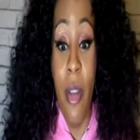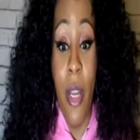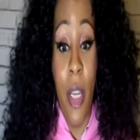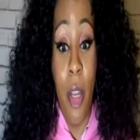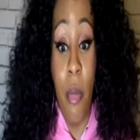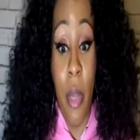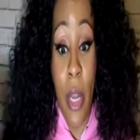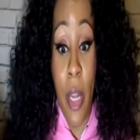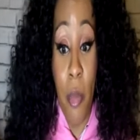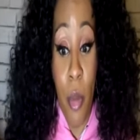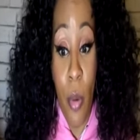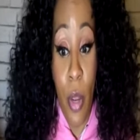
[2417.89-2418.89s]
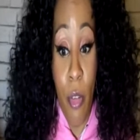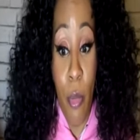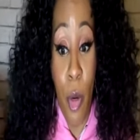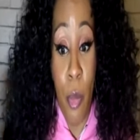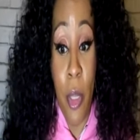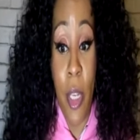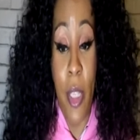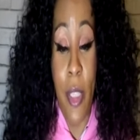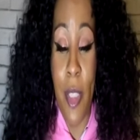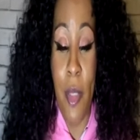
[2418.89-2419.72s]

oh, they'd be like get yeah, me away no. from her please